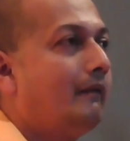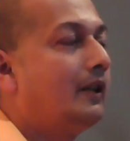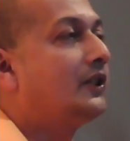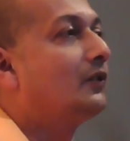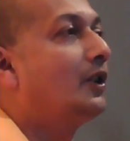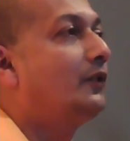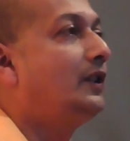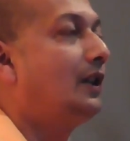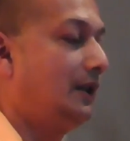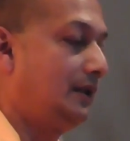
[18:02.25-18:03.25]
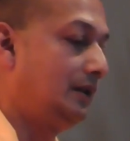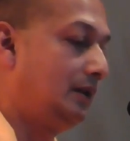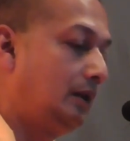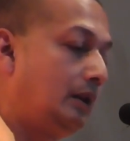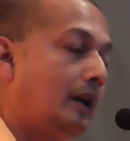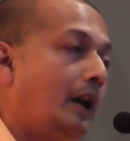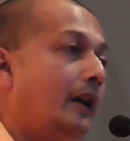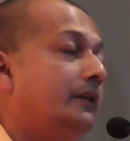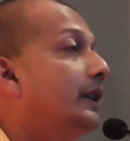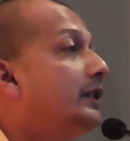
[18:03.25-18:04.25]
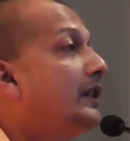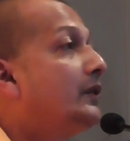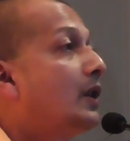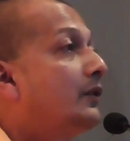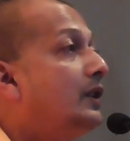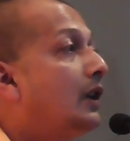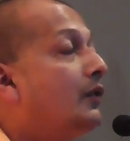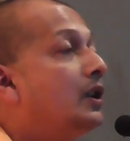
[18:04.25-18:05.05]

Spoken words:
That is what we are, and that is what we are